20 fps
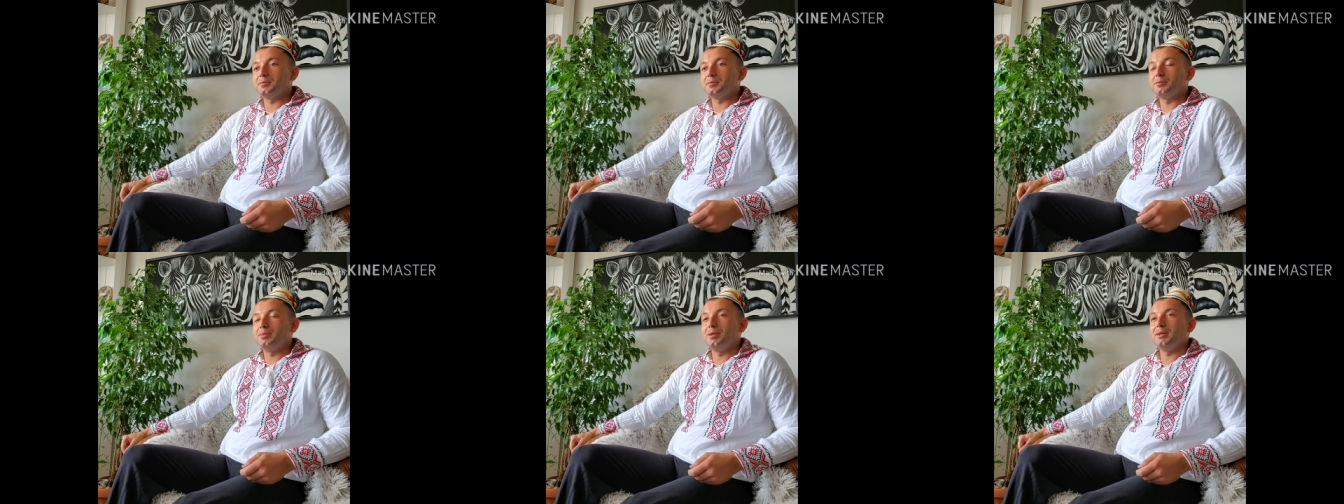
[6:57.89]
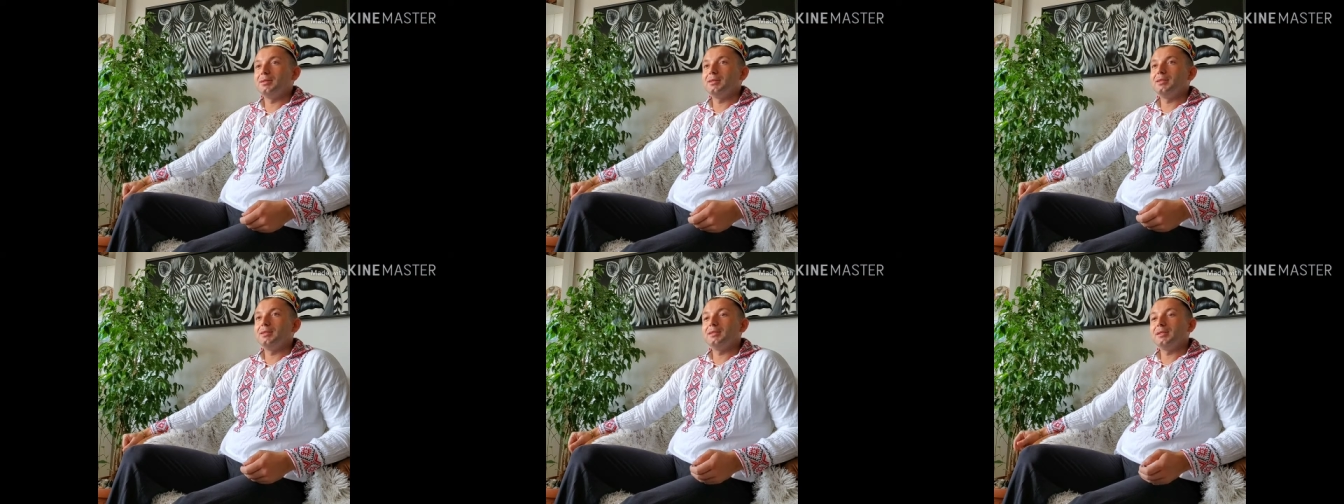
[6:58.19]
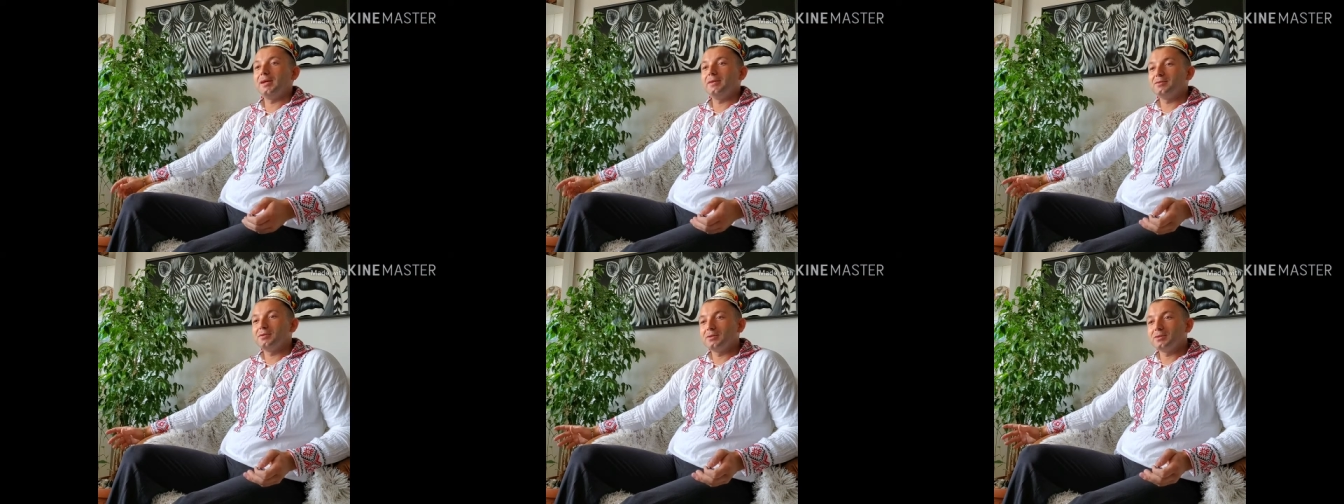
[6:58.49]
but in the
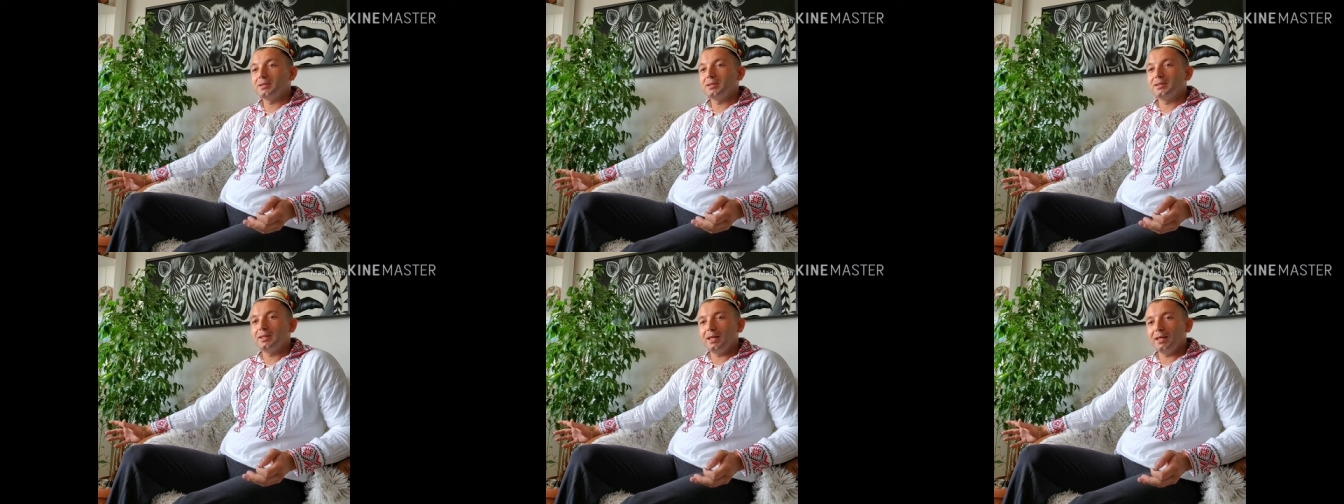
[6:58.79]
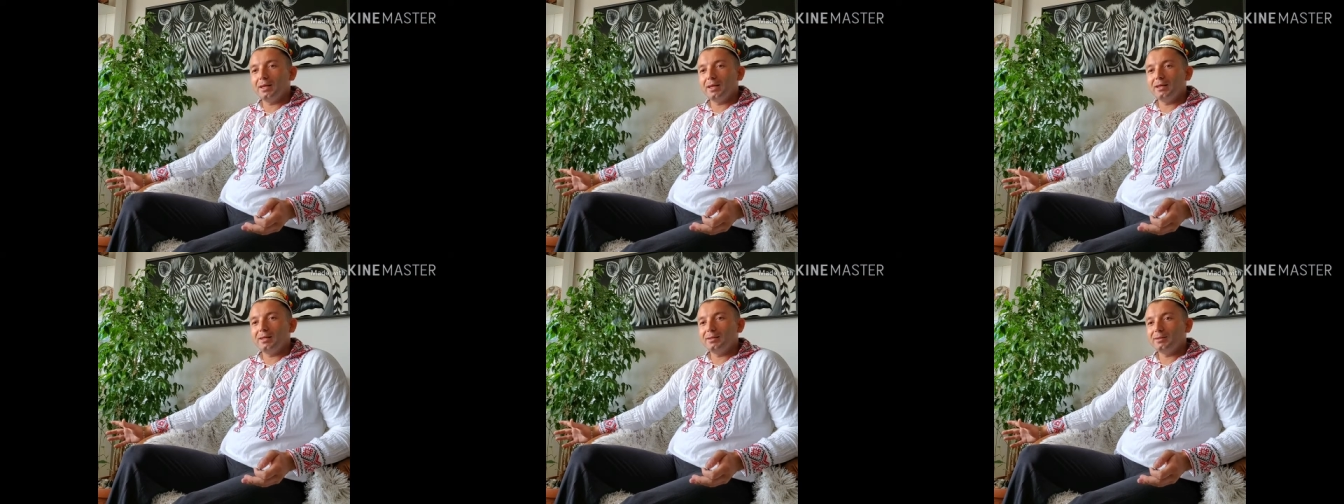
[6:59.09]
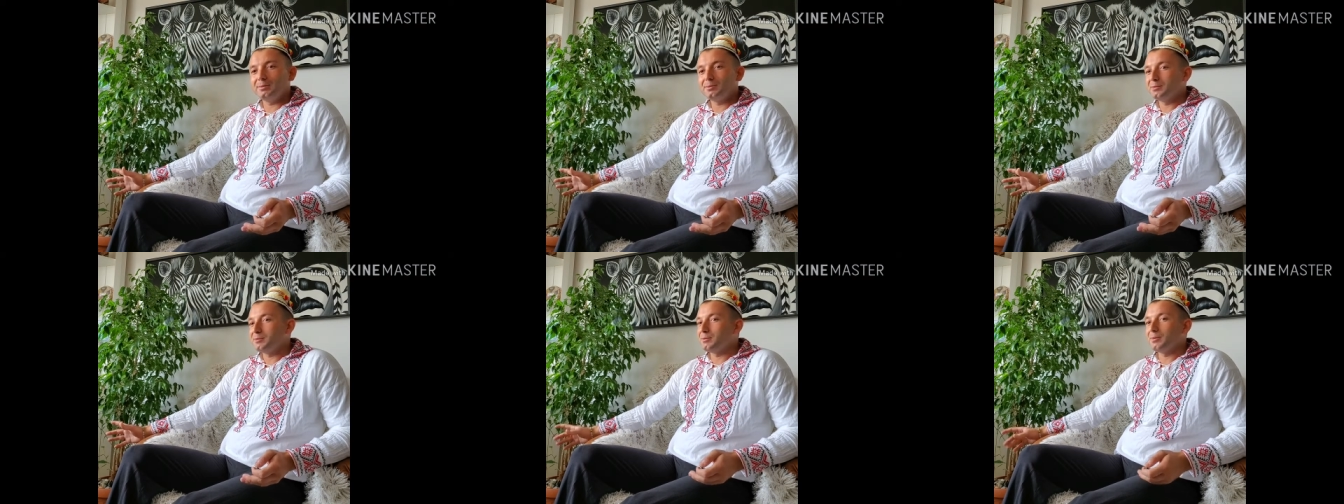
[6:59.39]
end of the day,
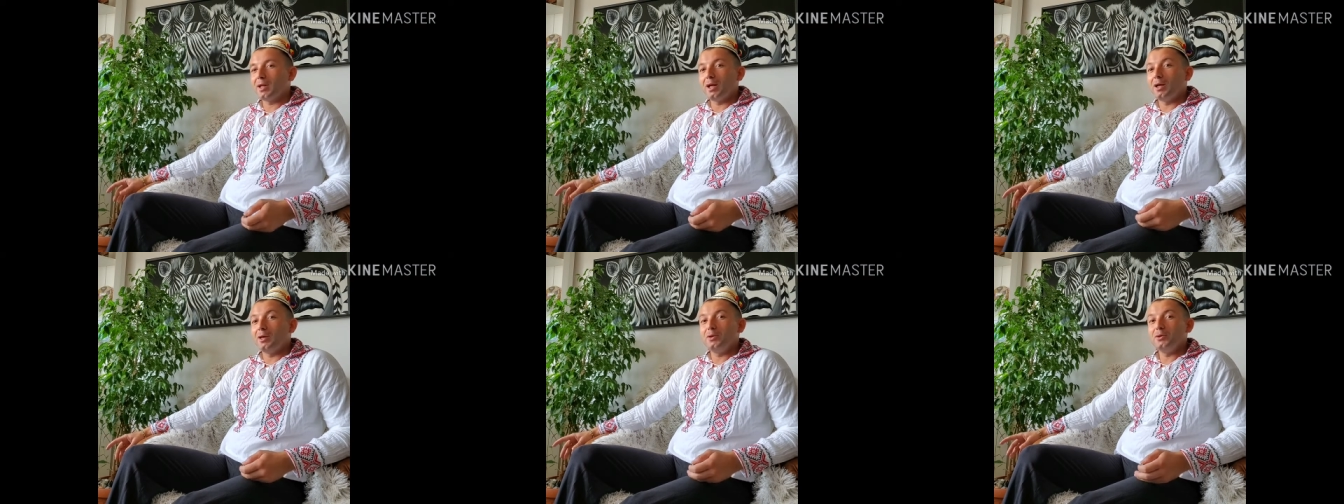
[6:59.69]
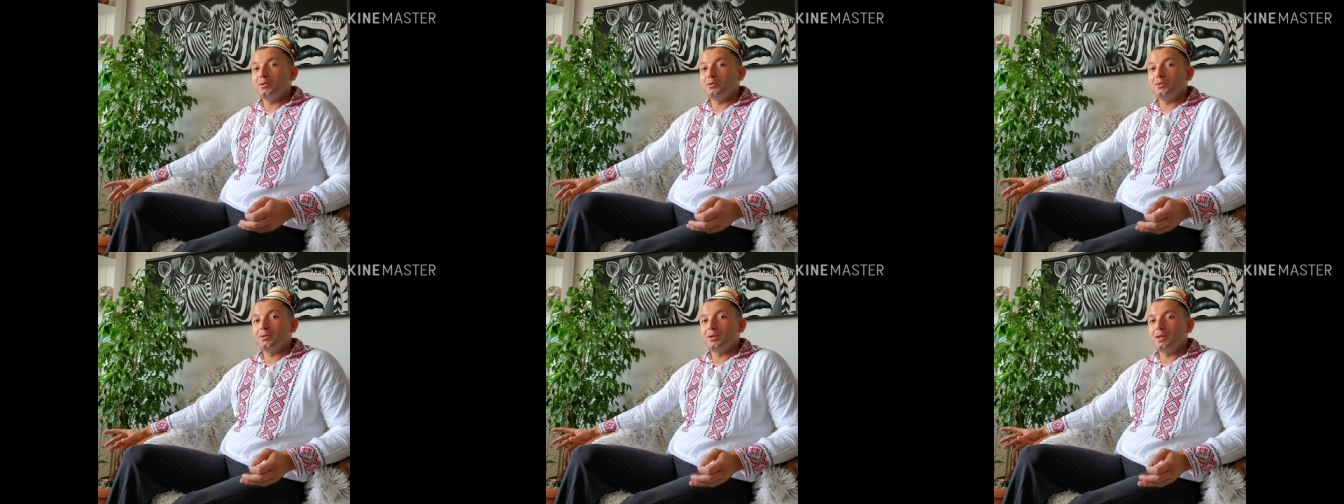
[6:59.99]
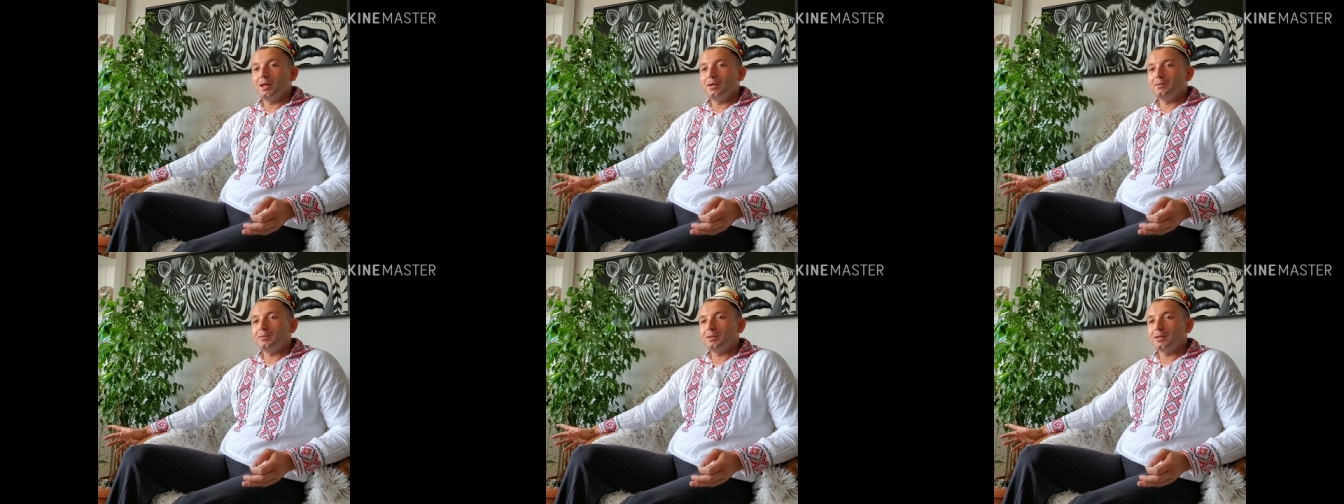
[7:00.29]
you will
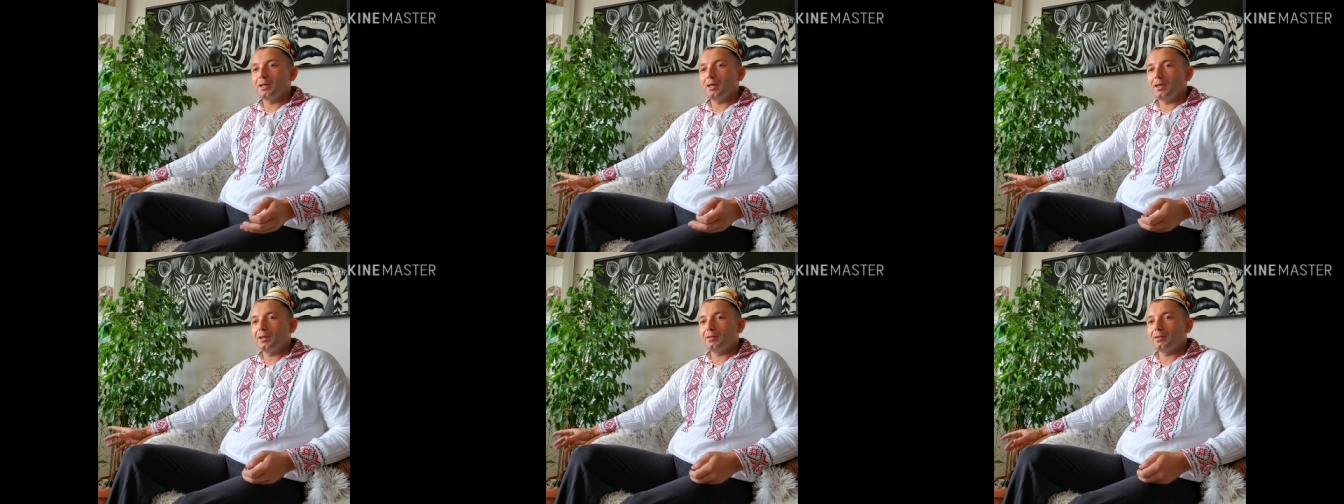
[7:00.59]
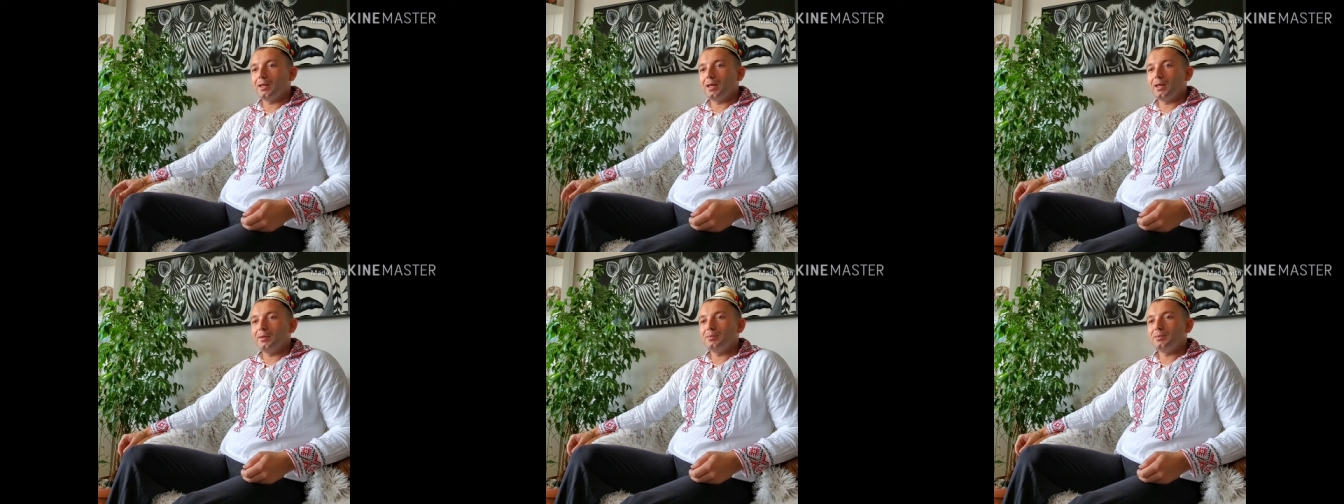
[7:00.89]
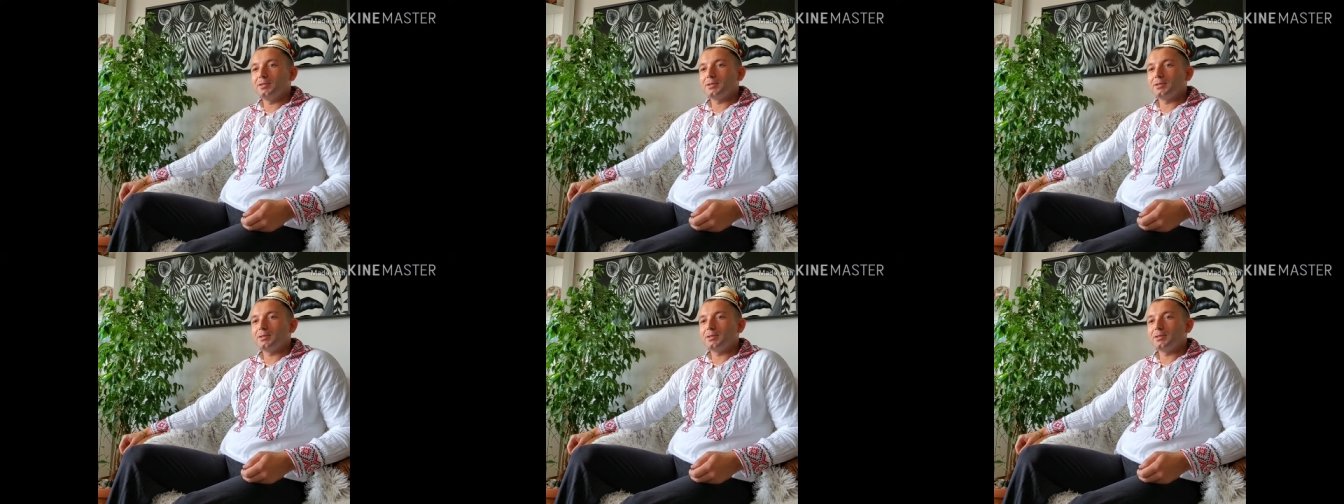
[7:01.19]
never get empty